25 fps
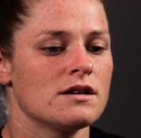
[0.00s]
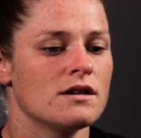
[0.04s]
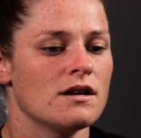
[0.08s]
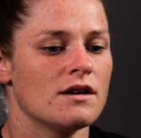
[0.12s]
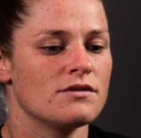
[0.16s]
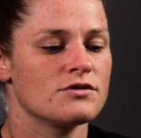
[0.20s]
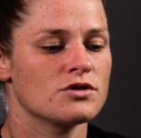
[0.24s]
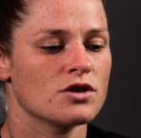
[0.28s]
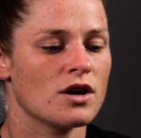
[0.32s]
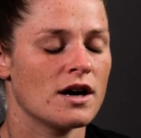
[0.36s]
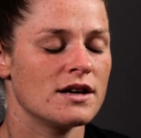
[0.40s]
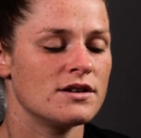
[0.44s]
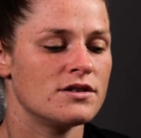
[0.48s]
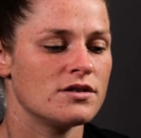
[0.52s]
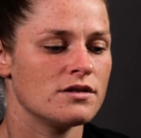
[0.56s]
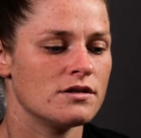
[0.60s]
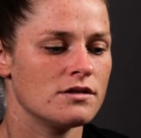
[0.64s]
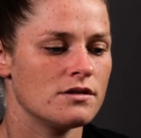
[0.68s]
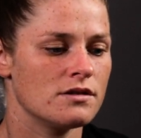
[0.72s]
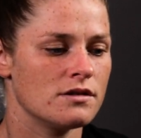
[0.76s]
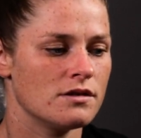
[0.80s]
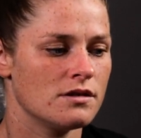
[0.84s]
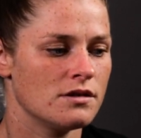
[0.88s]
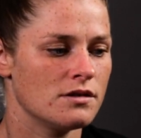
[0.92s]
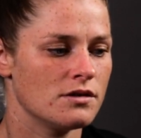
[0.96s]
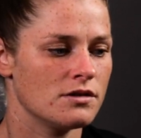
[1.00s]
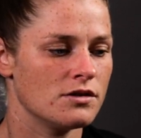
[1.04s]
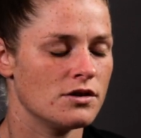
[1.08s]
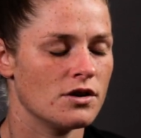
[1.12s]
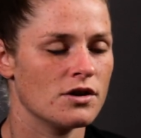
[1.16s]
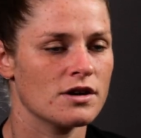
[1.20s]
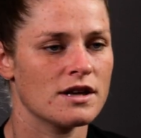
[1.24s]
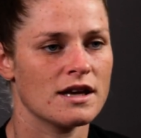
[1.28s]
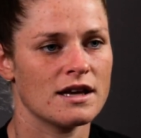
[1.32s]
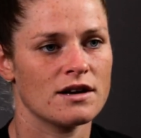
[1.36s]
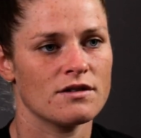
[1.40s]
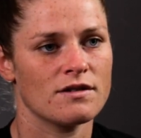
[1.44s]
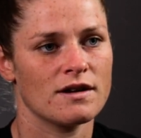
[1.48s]
I've tried to, you know,
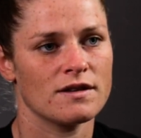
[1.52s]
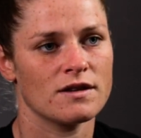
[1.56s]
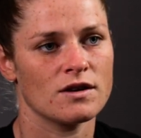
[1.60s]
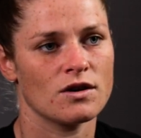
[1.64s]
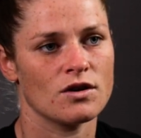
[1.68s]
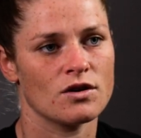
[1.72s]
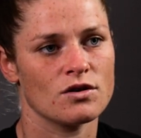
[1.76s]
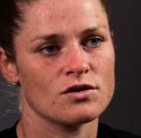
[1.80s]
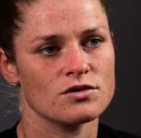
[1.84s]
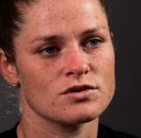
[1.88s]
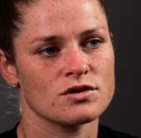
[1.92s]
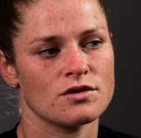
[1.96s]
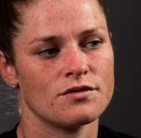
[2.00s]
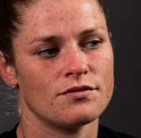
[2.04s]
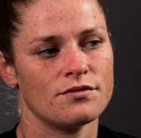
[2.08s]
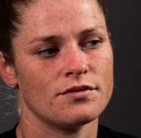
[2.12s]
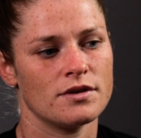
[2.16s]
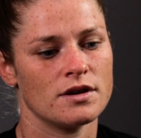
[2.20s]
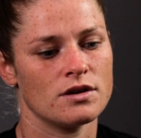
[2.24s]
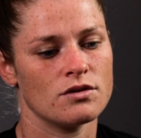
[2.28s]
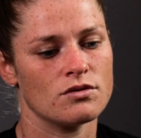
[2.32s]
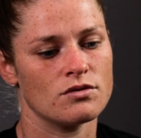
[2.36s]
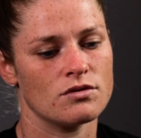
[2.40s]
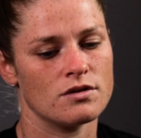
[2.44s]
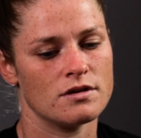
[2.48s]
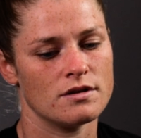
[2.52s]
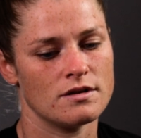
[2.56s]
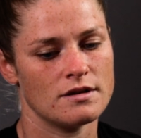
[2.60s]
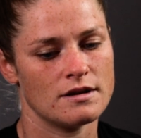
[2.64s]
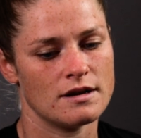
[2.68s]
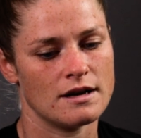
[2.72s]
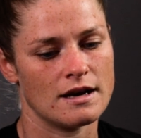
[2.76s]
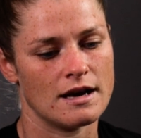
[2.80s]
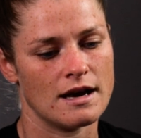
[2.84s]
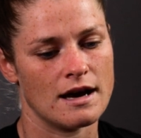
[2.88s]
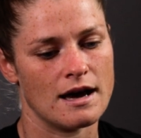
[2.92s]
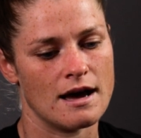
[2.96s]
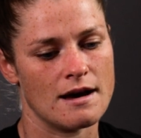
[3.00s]
get around the girls off field,
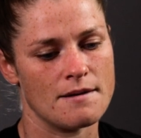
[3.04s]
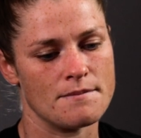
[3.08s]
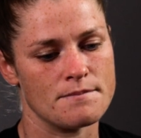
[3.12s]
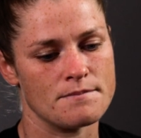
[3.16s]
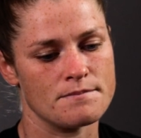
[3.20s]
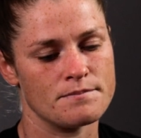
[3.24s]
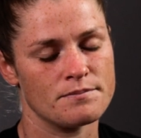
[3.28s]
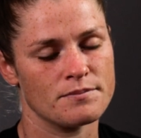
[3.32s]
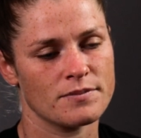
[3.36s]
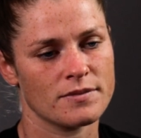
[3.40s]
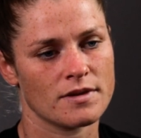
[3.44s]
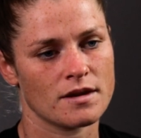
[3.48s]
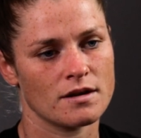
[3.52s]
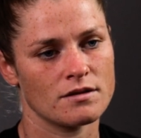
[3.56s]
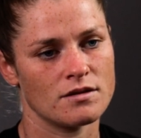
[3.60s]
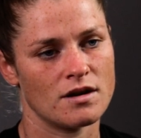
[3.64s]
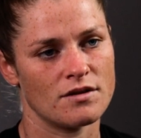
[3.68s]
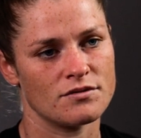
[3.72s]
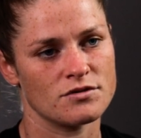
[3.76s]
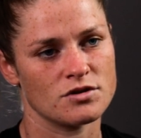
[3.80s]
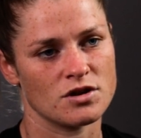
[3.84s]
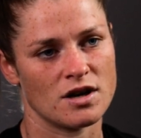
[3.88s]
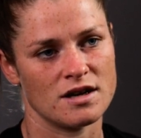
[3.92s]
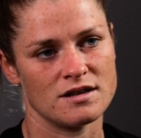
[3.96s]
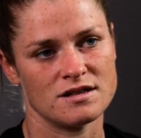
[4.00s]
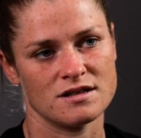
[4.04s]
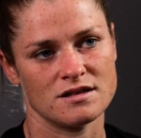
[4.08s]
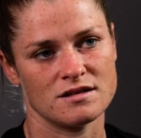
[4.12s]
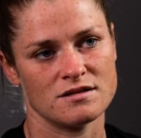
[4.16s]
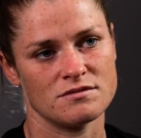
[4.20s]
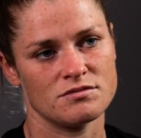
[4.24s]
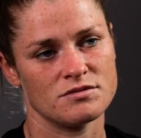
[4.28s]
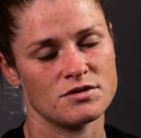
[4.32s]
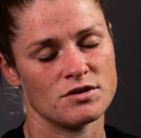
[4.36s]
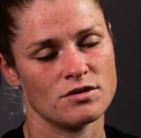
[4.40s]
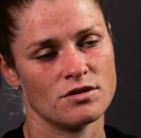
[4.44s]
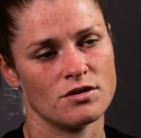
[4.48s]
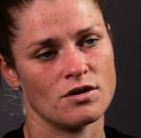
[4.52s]
um, I've tried to,
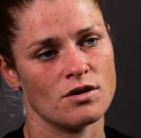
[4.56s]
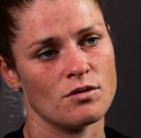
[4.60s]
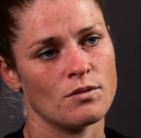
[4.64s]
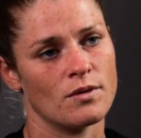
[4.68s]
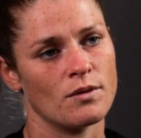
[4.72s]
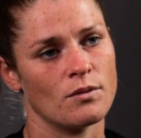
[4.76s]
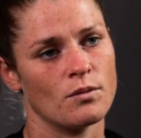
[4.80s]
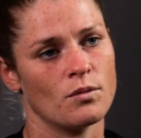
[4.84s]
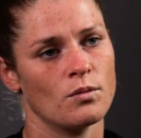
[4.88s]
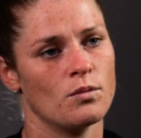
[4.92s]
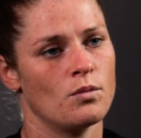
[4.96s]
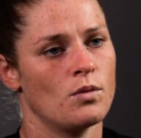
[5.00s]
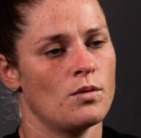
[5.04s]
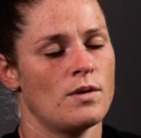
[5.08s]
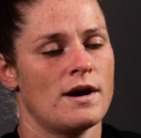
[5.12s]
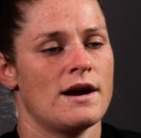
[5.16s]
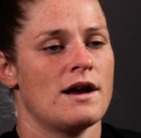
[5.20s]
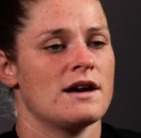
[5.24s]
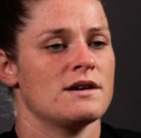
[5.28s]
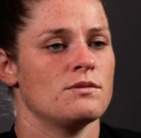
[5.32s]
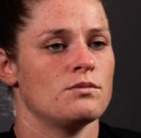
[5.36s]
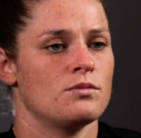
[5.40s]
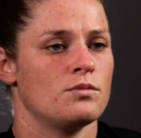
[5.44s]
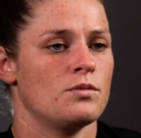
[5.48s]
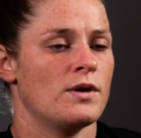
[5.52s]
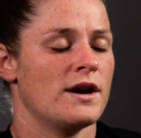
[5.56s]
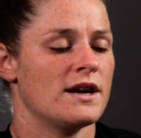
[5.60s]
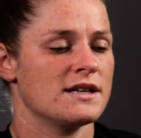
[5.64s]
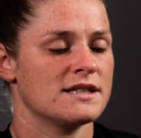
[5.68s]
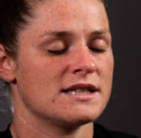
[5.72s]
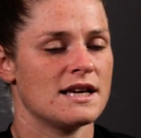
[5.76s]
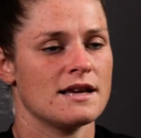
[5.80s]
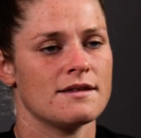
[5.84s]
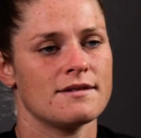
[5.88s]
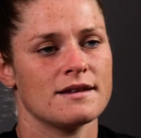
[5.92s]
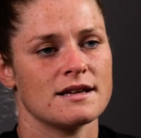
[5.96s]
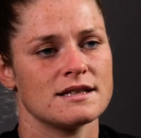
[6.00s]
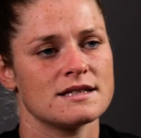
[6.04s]
you know, when I when I
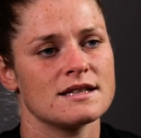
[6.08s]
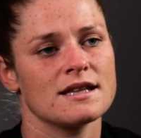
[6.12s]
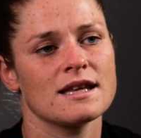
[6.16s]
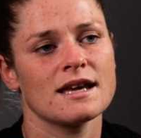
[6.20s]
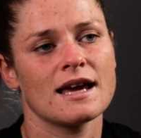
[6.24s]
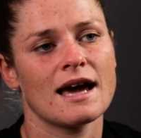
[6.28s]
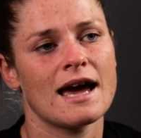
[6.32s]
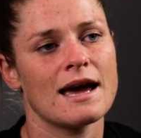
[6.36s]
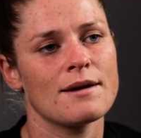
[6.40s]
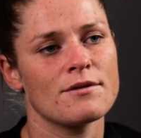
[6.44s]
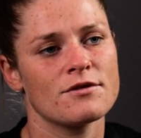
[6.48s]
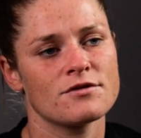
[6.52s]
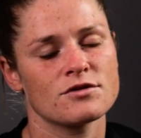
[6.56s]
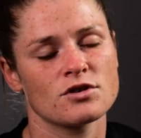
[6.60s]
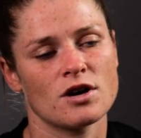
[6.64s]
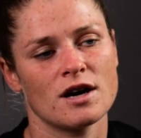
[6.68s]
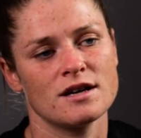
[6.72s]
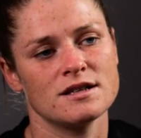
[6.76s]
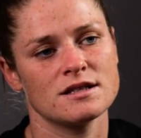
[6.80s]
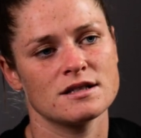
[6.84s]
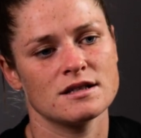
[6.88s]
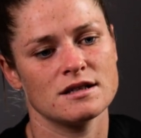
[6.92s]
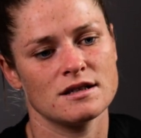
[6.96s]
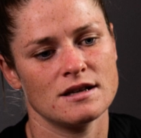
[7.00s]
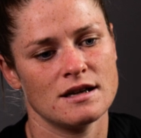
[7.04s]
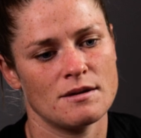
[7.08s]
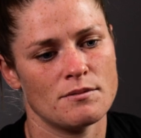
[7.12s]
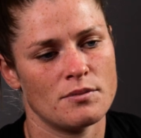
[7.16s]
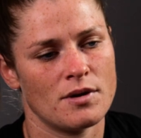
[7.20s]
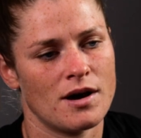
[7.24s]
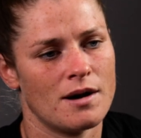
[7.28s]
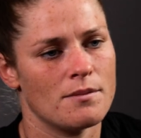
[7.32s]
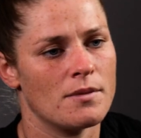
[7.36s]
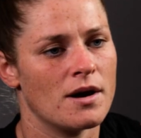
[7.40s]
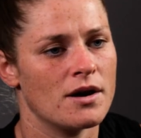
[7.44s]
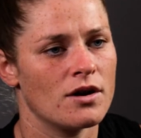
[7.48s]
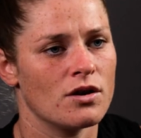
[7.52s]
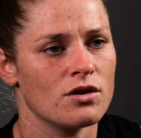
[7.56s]
see things in the game, I've tried to
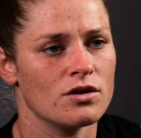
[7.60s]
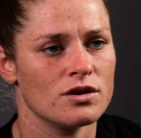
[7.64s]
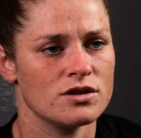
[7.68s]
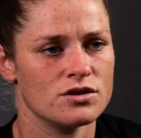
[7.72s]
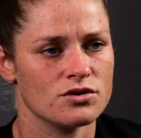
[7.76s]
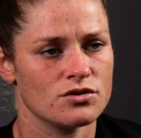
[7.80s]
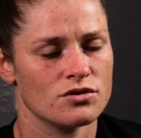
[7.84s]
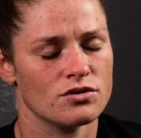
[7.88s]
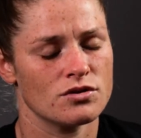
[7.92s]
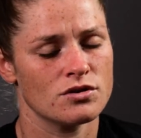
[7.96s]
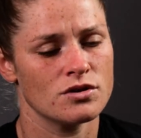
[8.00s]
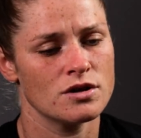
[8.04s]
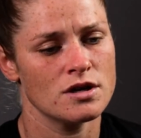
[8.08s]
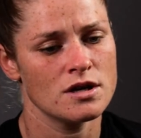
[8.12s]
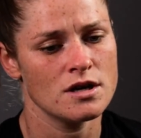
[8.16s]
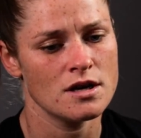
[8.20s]
impart my knowledge or